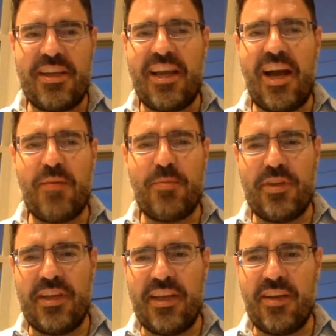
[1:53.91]
figuring
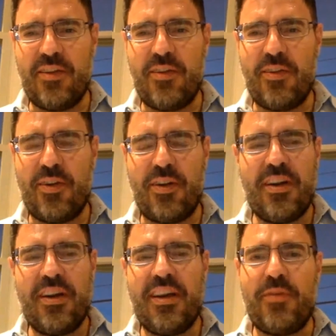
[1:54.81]
out what's the
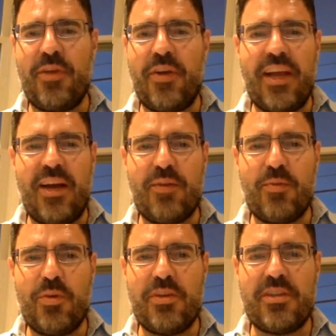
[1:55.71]
value of a
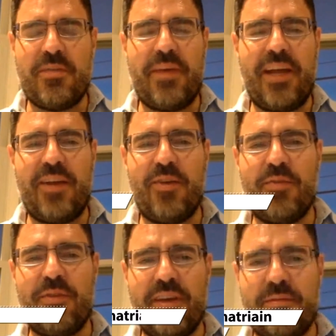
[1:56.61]
given user, and
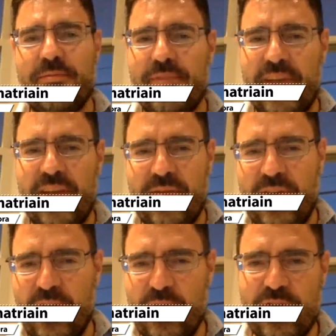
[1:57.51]
that's being
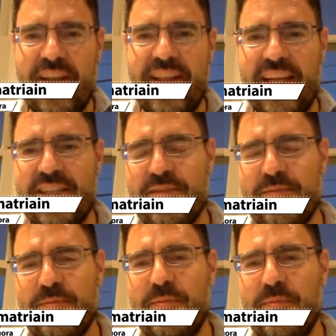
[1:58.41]
used as an input of
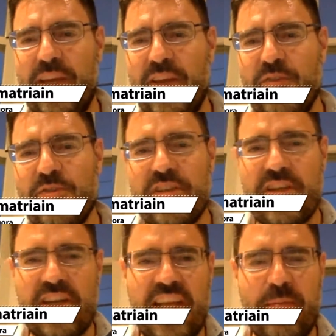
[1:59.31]
another
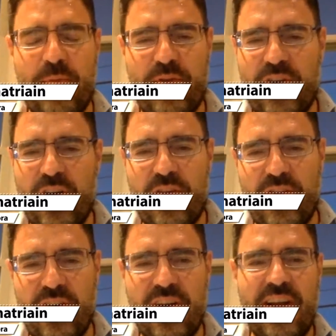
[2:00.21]
algorithm that then is
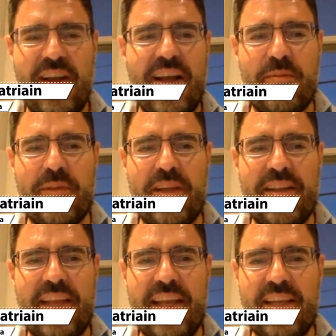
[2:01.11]
figuring out what
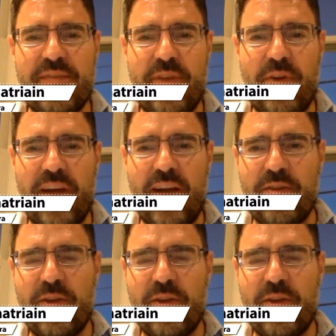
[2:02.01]
recommendation to give